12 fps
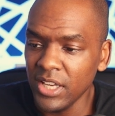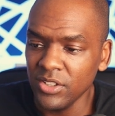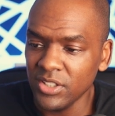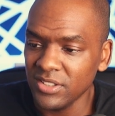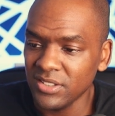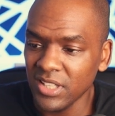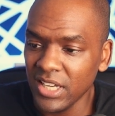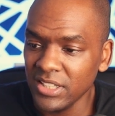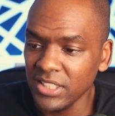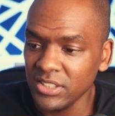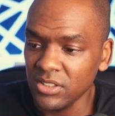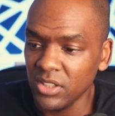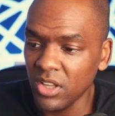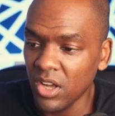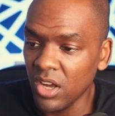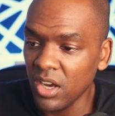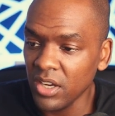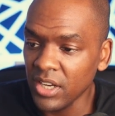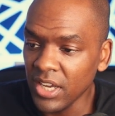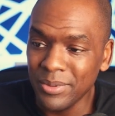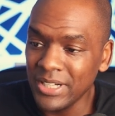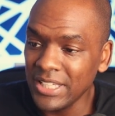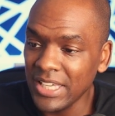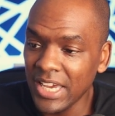and you can slide things along.
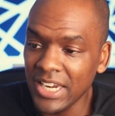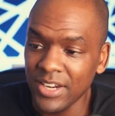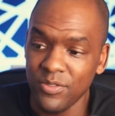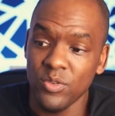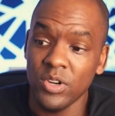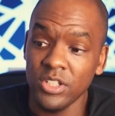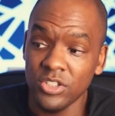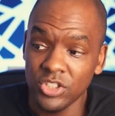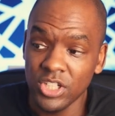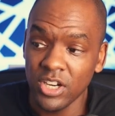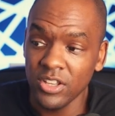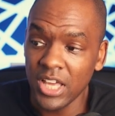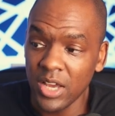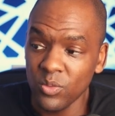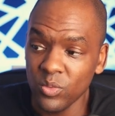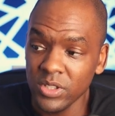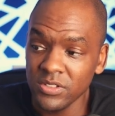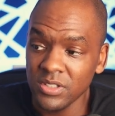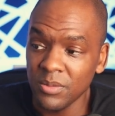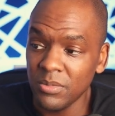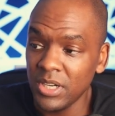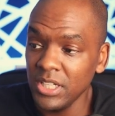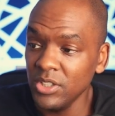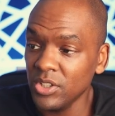But again, and if you wanted to share that with
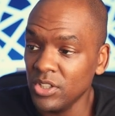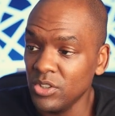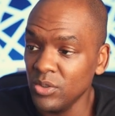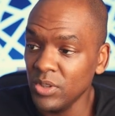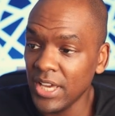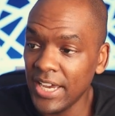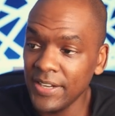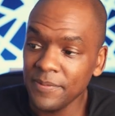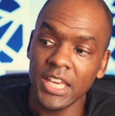somebody, you can do that.